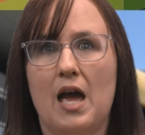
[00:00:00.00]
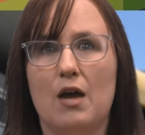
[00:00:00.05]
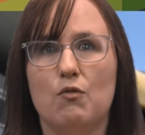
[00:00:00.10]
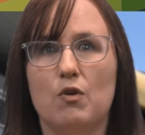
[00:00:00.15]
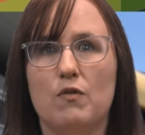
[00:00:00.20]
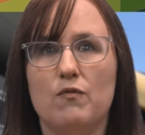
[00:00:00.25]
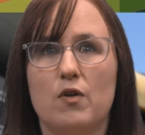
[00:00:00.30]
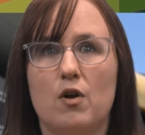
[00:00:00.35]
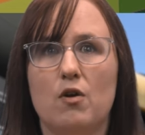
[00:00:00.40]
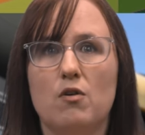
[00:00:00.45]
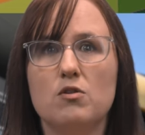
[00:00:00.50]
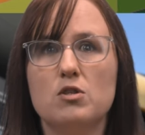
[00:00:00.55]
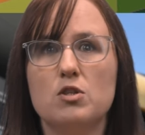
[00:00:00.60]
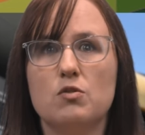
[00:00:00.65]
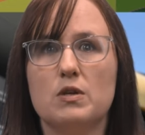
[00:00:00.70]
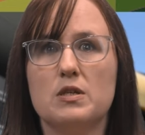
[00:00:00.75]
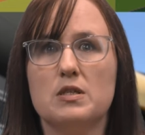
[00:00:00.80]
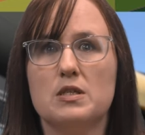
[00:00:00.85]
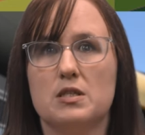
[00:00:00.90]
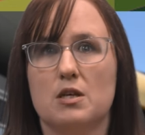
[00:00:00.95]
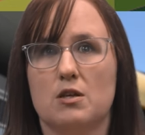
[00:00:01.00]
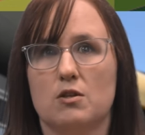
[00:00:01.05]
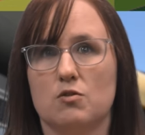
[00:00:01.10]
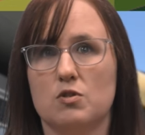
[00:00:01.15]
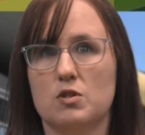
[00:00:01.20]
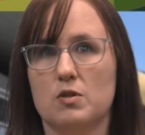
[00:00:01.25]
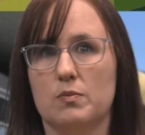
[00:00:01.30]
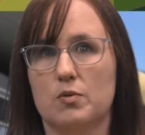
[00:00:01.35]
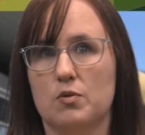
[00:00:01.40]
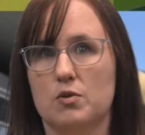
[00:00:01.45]
and referral to
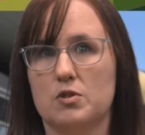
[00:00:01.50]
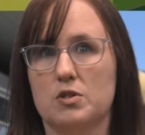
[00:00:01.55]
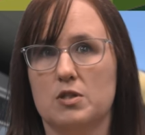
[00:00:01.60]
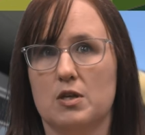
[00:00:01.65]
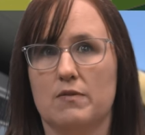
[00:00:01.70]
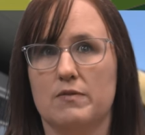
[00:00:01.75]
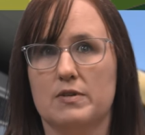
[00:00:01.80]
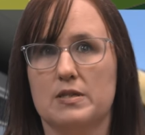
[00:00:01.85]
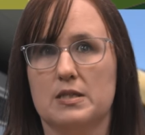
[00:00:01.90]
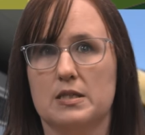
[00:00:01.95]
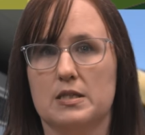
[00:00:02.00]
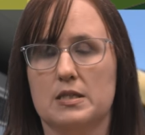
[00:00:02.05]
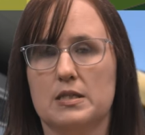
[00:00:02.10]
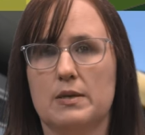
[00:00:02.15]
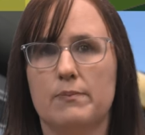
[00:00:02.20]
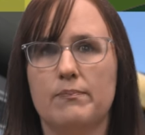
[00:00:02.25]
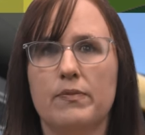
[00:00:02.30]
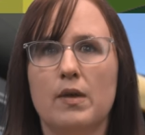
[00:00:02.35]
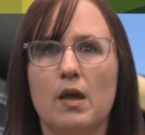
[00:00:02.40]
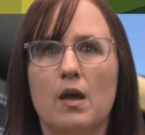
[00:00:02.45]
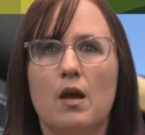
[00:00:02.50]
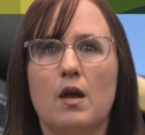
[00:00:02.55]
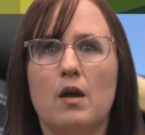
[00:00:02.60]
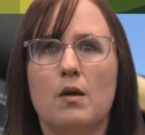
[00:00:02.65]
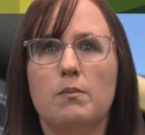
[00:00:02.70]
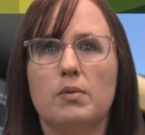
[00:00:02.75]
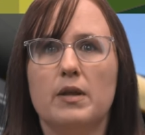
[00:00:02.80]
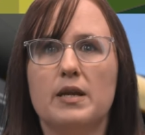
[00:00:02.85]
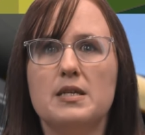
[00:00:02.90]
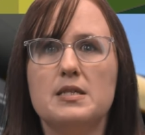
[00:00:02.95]
external support services.
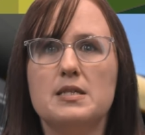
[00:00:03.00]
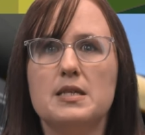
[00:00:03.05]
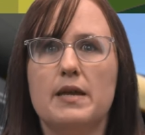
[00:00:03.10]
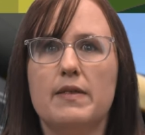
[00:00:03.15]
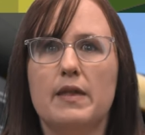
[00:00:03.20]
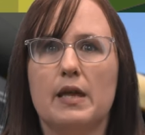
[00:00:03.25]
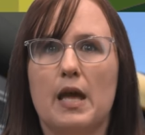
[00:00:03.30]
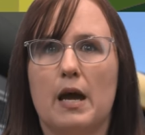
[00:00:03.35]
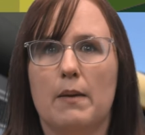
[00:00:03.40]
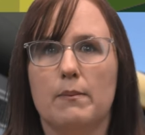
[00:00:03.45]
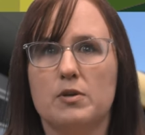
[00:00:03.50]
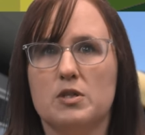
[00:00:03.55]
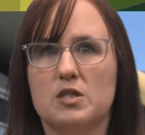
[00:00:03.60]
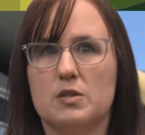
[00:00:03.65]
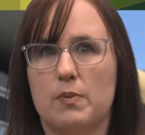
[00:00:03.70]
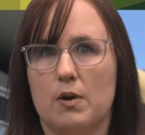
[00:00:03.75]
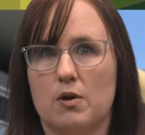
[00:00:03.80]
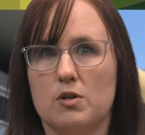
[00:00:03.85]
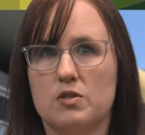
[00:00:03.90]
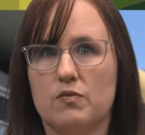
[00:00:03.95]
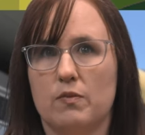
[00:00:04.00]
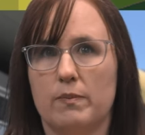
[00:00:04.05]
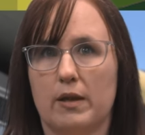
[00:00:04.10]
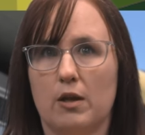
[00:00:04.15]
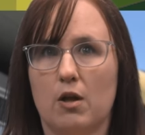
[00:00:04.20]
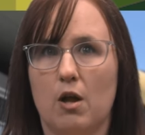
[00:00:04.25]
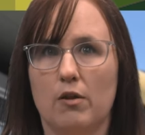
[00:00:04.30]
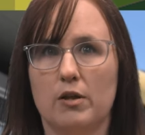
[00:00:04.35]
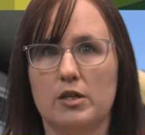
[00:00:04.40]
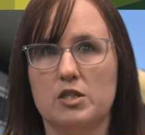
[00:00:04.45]
Please see the Compass post from
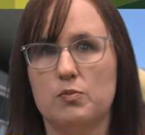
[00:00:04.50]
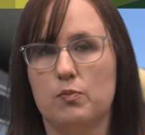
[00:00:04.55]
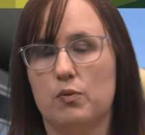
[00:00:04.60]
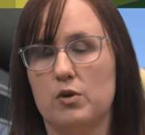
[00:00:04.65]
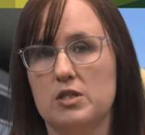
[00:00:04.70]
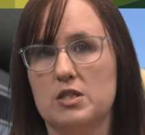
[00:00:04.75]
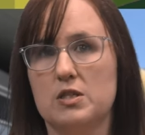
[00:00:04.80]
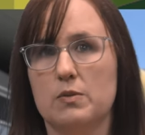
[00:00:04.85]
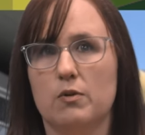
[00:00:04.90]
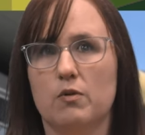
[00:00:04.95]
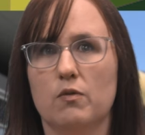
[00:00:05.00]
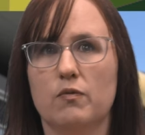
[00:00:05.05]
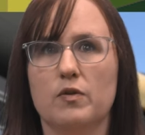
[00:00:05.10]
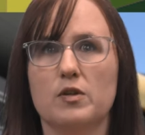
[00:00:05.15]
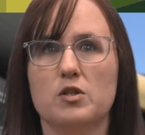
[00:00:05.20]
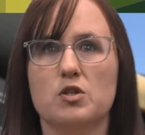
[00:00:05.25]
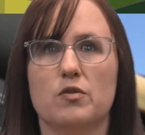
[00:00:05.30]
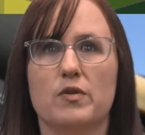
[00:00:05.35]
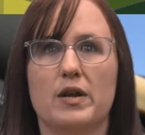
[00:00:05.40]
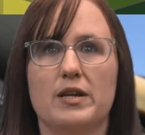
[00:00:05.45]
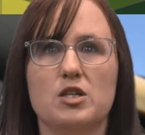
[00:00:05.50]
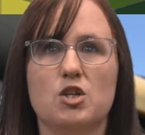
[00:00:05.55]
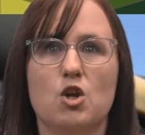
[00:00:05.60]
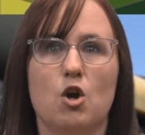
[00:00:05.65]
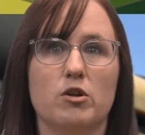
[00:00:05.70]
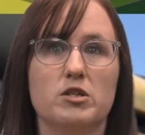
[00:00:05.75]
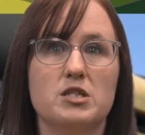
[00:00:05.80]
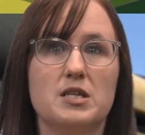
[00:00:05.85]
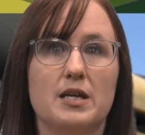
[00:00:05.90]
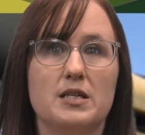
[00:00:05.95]
the college principal for direct
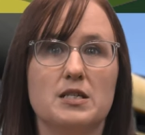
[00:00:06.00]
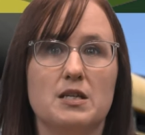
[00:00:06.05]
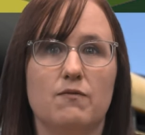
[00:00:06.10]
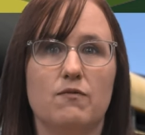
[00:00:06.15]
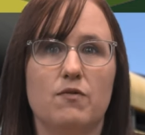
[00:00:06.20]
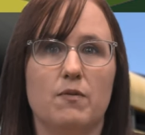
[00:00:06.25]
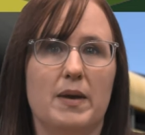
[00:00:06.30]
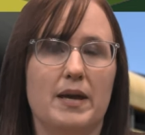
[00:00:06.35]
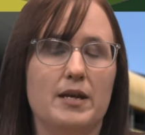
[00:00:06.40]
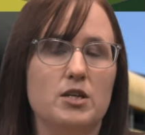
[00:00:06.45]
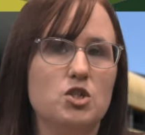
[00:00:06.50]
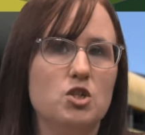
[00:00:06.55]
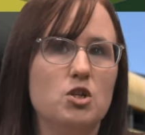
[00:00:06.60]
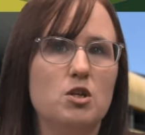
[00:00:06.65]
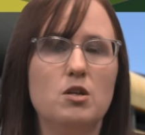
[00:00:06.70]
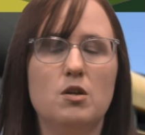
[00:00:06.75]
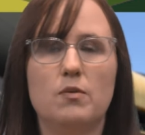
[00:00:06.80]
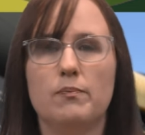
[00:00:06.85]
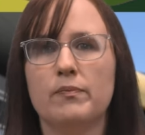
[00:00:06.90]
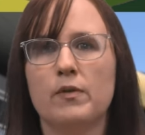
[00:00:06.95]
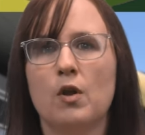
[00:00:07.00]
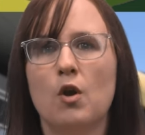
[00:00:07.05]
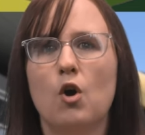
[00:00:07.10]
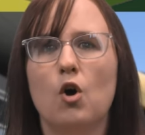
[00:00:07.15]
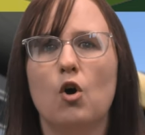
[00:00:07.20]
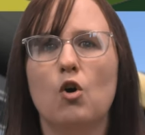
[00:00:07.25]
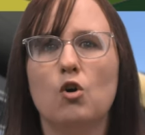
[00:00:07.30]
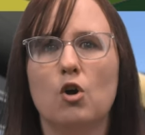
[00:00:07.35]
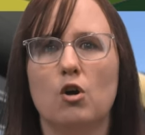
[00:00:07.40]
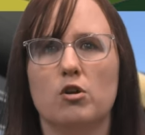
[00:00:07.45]
contact information
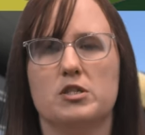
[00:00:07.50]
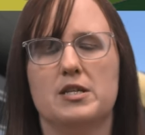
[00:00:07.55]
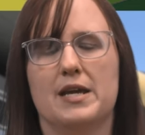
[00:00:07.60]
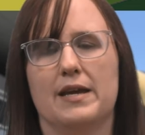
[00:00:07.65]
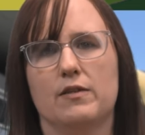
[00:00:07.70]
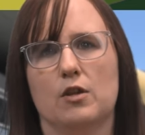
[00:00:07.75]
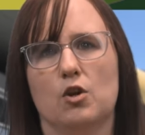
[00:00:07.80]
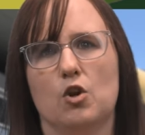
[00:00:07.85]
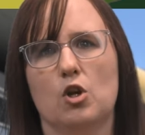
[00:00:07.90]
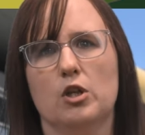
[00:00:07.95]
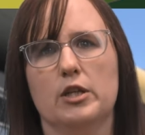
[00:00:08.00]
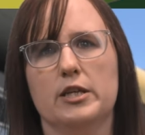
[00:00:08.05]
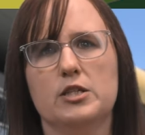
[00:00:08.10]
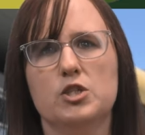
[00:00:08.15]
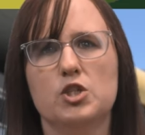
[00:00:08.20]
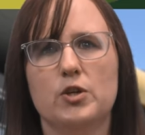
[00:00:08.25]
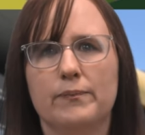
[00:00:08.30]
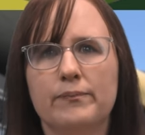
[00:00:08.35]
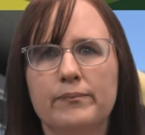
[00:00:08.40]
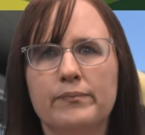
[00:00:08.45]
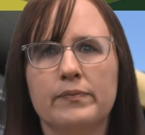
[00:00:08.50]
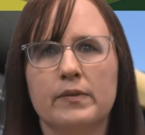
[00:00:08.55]
or contact the college.